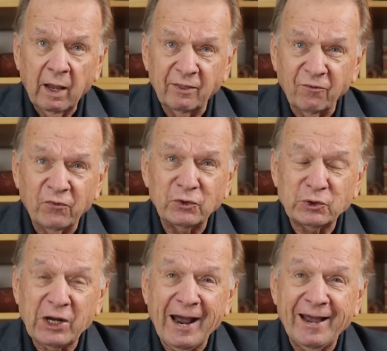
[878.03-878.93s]
And the
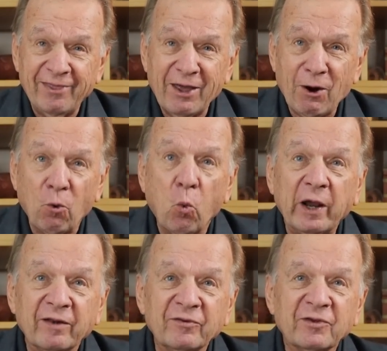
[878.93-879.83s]
first guy there
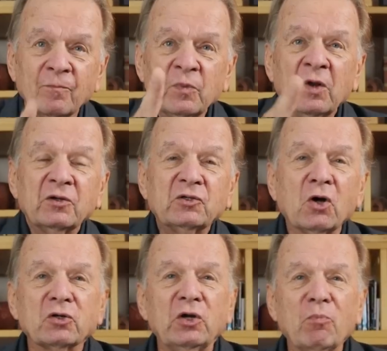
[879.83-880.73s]
wins.
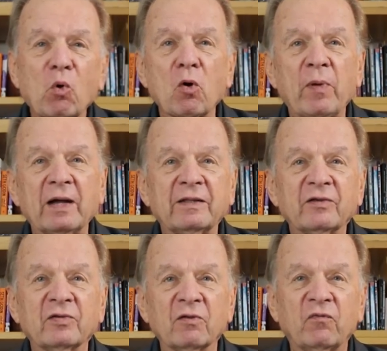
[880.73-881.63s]
Talk to you more about
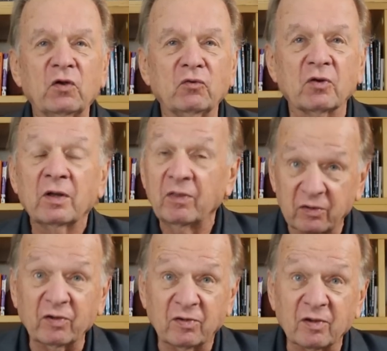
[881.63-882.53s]
this in the future.
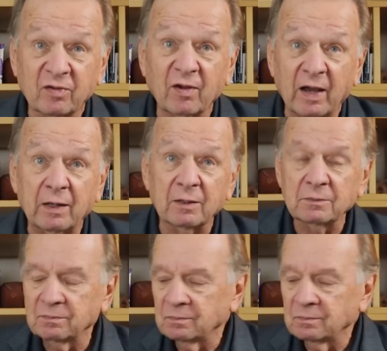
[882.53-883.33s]
This is exciting.